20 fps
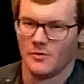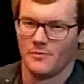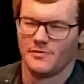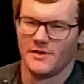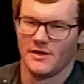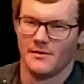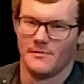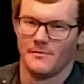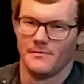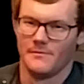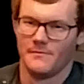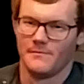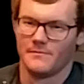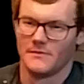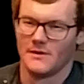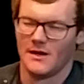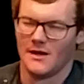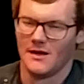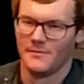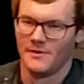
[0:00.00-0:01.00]
group
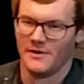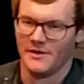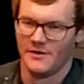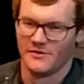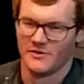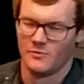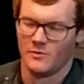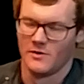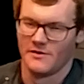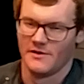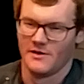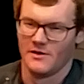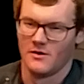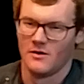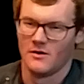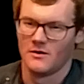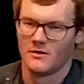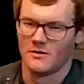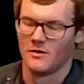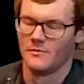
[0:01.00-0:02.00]
them by either where they
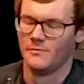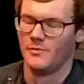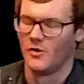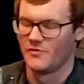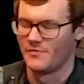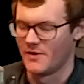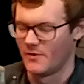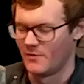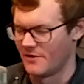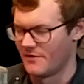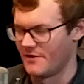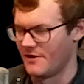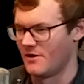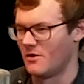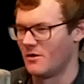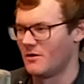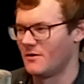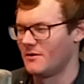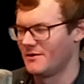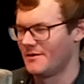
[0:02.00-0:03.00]
are or both by where
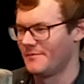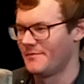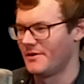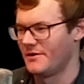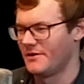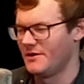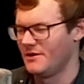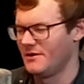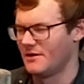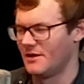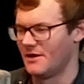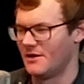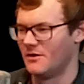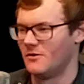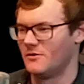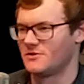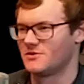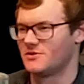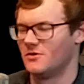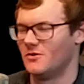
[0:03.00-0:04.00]
they are in the body
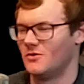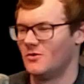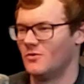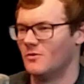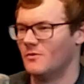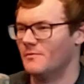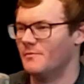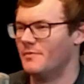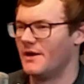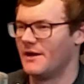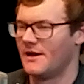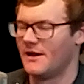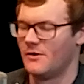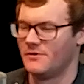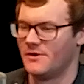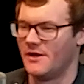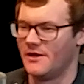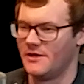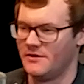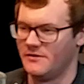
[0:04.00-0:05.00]
and also by
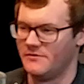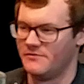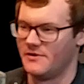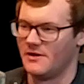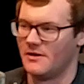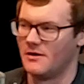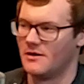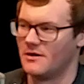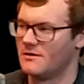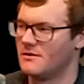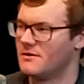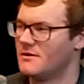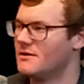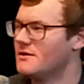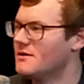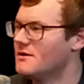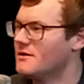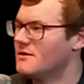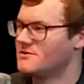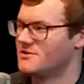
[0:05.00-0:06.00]
how naive they are.
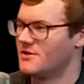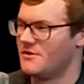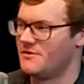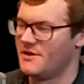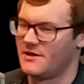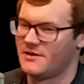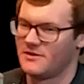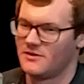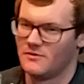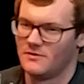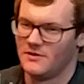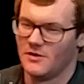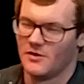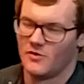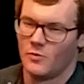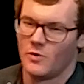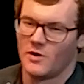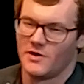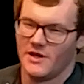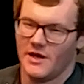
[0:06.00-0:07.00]
So you think,
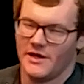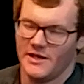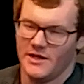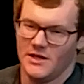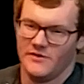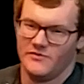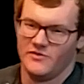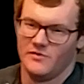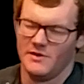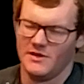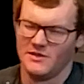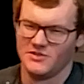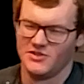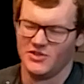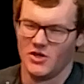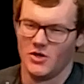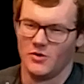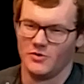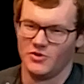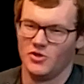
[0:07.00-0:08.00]
the word naive
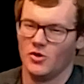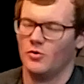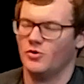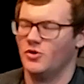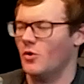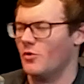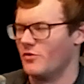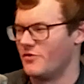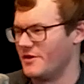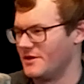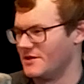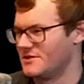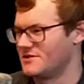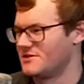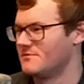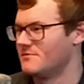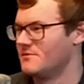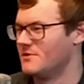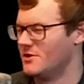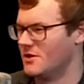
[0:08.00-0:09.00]
means, you don't know
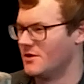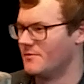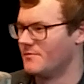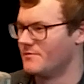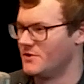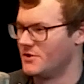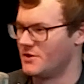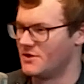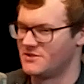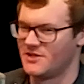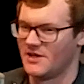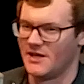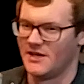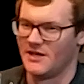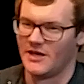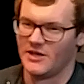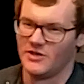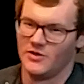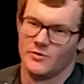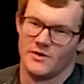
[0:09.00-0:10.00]
things. You could
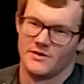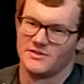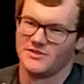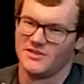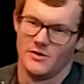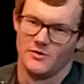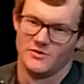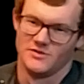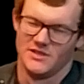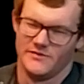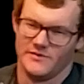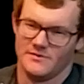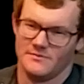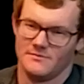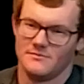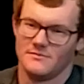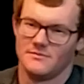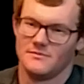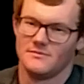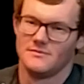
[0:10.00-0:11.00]
say ignorant cells
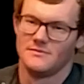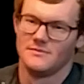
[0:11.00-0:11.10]
even.